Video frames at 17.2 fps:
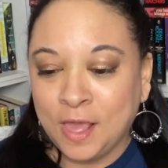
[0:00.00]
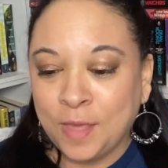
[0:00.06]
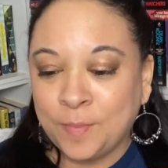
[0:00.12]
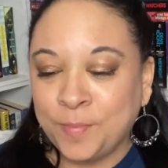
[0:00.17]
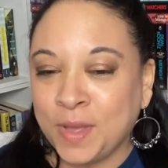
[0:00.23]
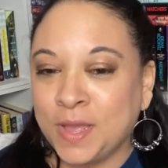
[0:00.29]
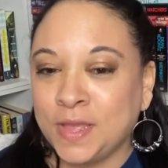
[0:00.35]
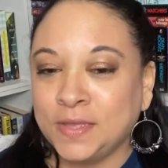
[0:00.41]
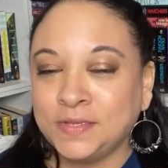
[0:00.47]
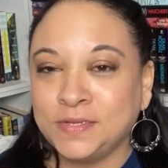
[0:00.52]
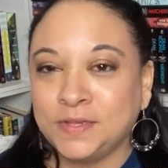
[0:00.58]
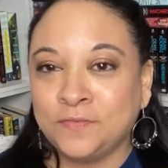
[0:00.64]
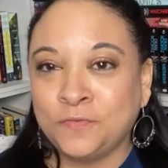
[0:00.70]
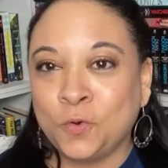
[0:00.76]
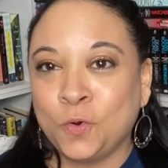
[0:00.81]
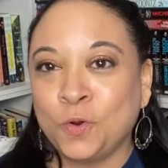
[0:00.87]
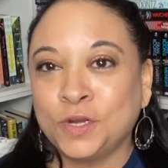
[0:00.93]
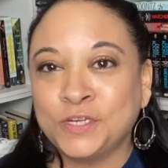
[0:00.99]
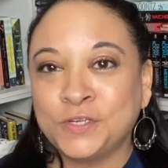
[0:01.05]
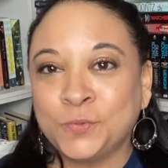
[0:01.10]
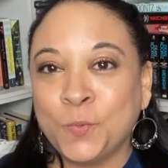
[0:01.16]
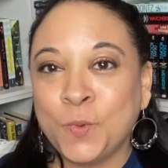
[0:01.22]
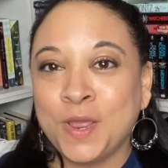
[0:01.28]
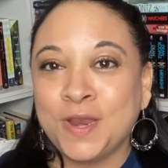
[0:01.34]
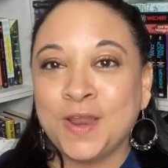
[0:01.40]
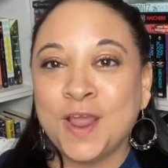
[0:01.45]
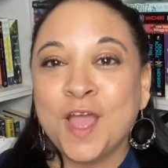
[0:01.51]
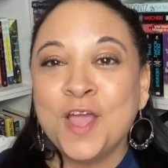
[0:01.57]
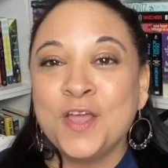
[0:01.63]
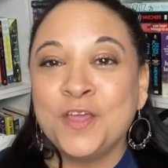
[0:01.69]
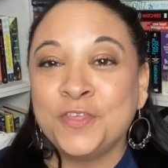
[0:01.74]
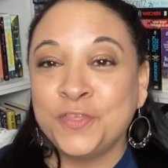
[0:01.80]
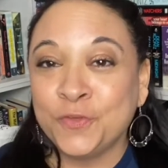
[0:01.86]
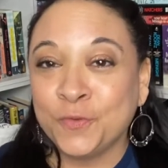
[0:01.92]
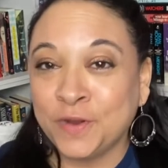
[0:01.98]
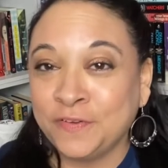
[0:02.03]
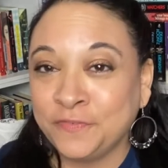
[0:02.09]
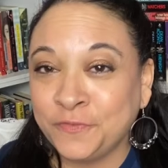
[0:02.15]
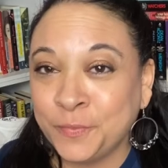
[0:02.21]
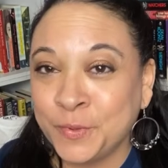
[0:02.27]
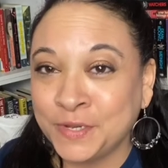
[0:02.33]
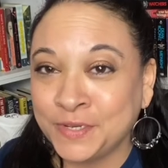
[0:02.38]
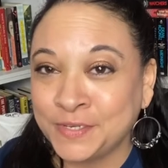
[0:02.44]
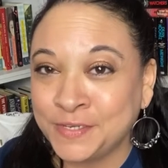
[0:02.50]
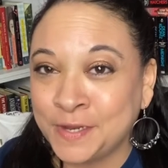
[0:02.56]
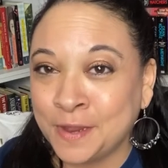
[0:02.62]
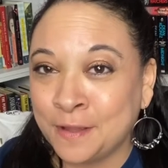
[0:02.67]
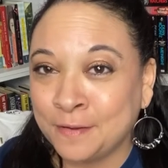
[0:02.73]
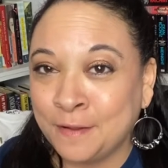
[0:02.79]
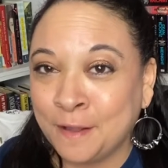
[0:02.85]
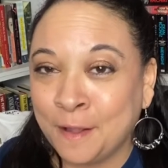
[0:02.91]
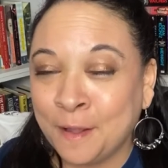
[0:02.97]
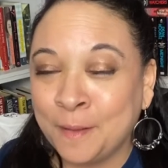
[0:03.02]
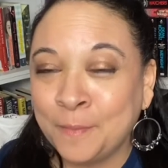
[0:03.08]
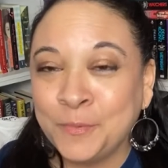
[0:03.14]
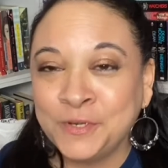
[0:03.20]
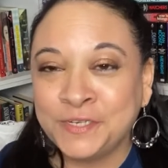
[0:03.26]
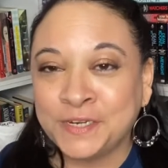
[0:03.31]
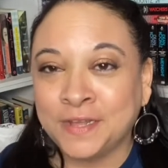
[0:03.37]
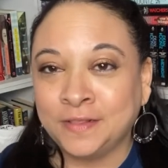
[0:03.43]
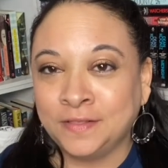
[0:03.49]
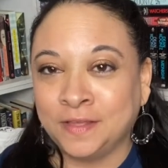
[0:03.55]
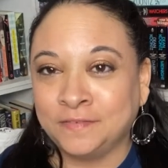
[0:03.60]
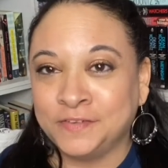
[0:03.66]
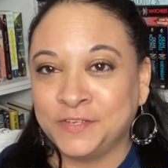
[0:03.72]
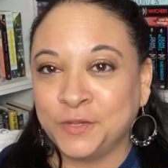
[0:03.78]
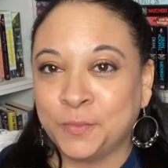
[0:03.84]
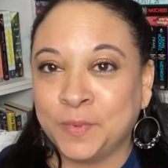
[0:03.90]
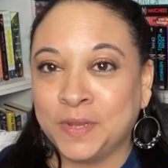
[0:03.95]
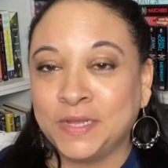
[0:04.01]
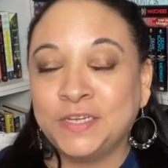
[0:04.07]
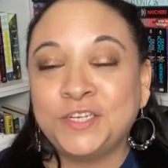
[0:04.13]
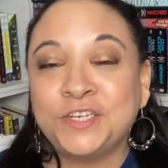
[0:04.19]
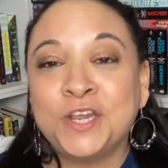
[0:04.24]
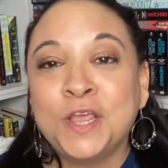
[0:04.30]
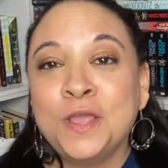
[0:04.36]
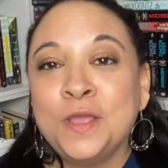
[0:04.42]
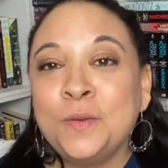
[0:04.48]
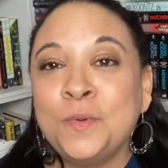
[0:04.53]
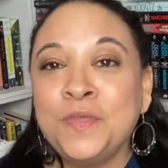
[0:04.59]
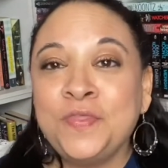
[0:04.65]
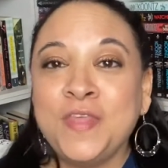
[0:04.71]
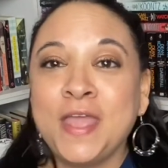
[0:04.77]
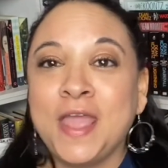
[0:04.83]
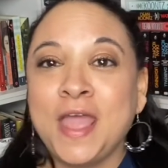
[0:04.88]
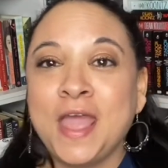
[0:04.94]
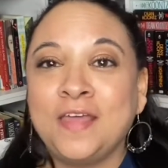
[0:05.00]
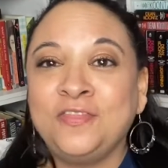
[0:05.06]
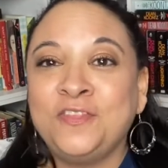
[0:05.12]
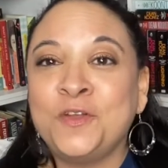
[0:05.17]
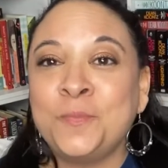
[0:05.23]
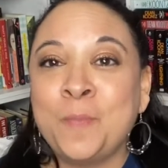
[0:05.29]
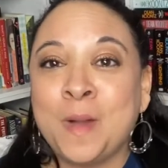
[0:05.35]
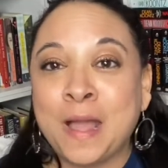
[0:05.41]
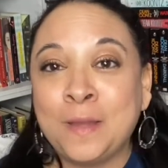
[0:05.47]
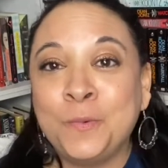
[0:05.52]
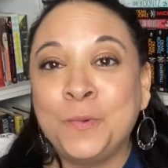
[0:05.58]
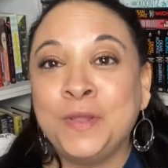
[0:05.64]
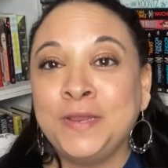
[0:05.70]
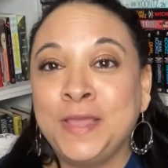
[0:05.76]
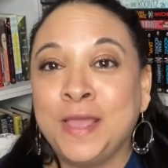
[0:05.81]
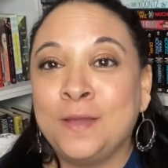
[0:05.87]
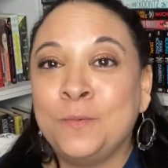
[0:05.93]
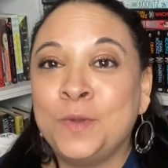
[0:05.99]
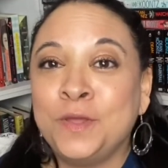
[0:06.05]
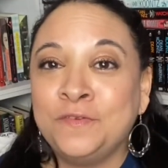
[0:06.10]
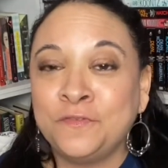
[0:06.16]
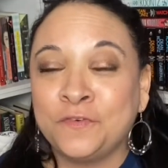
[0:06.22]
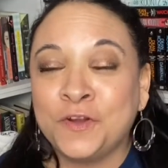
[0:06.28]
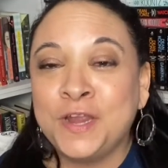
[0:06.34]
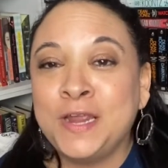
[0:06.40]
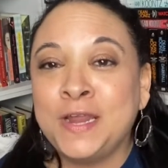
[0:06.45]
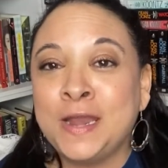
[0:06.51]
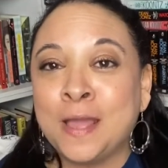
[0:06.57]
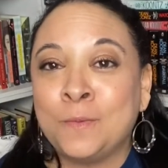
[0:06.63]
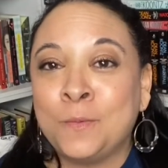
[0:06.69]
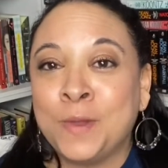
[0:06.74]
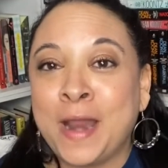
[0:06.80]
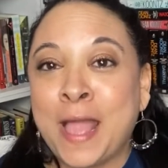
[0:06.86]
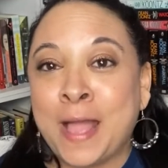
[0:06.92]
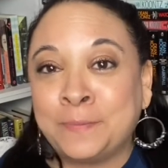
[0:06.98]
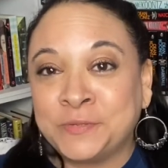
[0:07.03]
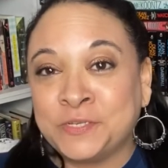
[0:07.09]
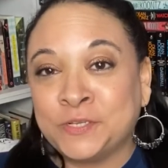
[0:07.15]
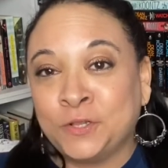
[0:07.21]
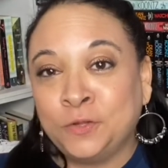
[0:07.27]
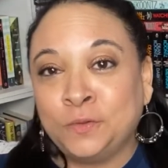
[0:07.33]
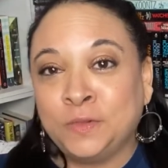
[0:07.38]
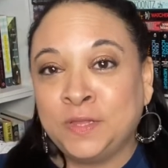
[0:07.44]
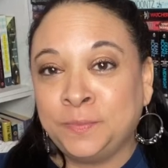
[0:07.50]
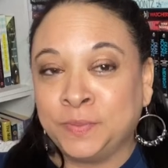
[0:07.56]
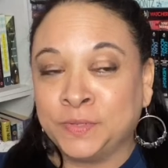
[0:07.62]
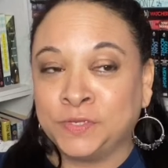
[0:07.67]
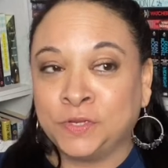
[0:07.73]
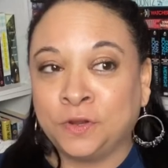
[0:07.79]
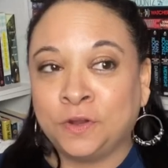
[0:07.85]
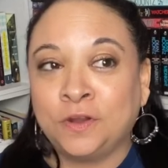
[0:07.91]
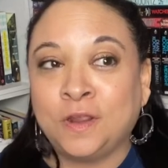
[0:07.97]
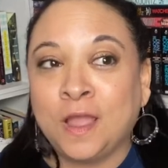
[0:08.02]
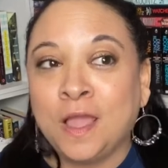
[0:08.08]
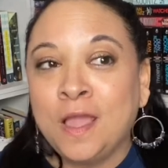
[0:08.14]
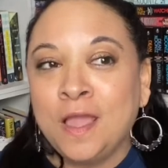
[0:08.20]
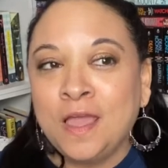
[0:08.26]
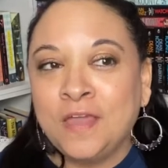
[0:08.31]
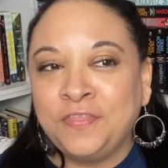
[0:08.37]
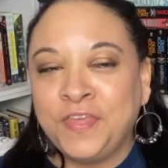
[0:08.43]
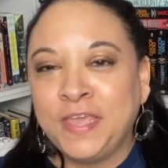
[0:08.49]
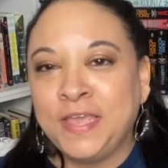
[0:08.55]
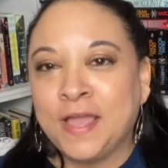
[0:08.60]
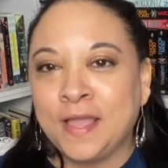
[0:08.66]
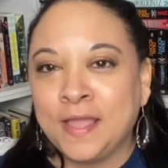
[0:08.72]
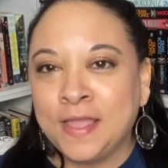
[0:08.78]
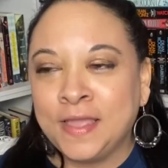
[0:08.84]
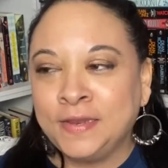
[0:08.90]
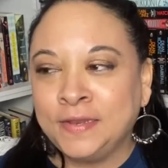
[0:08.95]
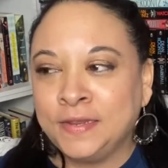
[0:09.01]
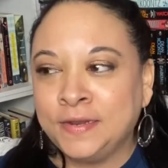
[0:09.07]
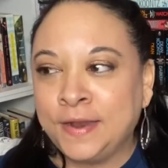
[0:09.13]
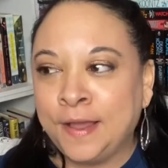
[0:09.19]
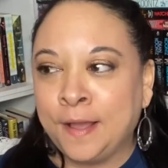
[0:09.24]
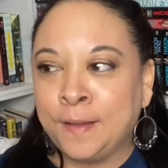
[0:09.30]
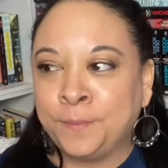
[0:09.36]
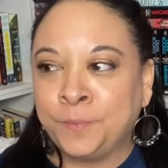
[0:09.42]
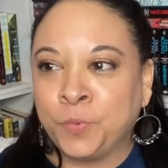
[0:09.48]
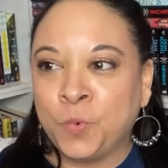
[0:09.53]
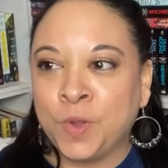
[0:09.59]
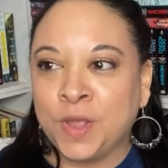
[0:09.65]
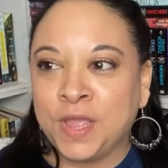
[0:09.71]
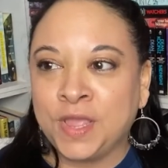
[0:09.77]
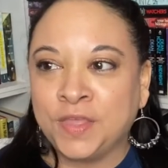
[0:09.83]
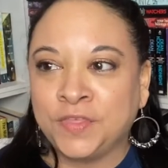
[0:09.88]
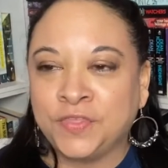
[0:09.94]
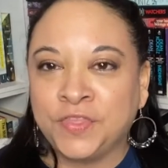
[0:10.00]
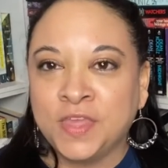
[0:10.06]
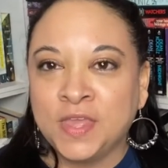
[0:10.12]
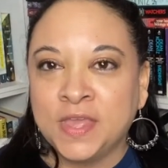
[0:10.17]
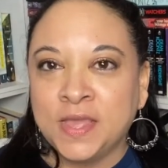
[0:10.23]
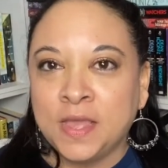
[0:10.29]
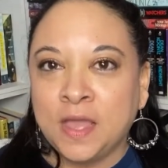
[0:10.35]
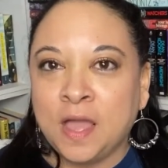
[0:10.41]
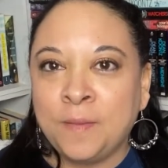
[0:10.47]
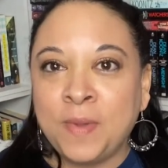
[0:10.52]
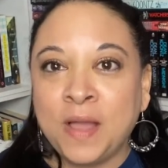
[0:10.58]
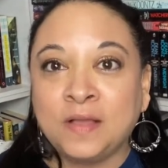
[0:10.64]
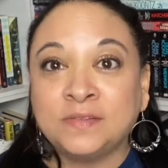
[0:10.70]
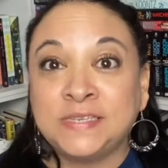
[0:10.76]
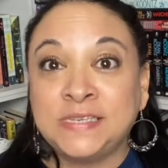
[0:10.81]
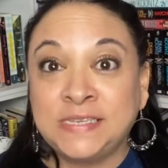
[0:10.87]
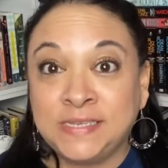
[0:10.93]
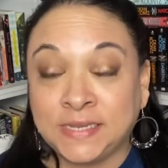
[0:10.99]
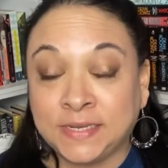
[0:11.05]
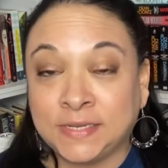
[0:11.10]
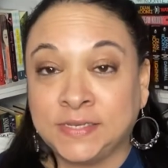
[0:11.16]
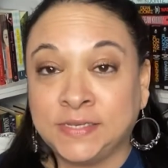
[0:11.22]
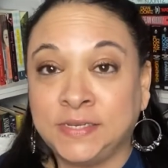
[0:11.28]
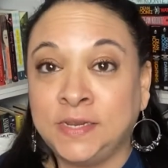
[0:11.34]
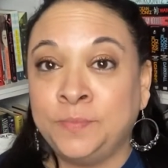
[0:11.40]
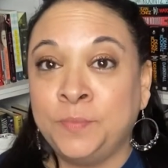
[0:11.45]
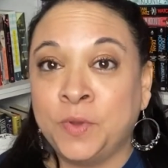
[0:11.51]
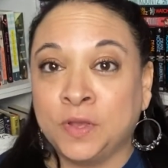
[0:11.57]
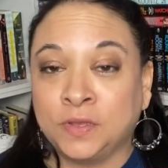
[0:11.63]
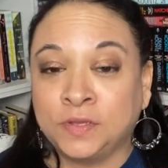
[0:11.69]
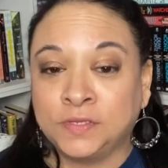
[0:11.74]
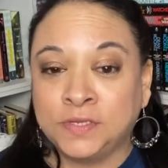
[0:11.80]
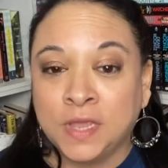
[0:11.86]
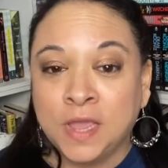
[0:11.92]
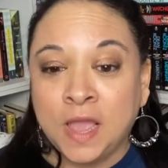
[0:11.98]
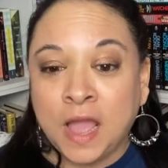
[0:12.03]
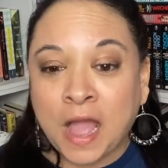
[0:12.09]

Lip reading: But of course, when ThriftBooks.com, which I love so much, when they had their buy one, get one free, and I went absolutely berserk, I think I ended up with about 60 books.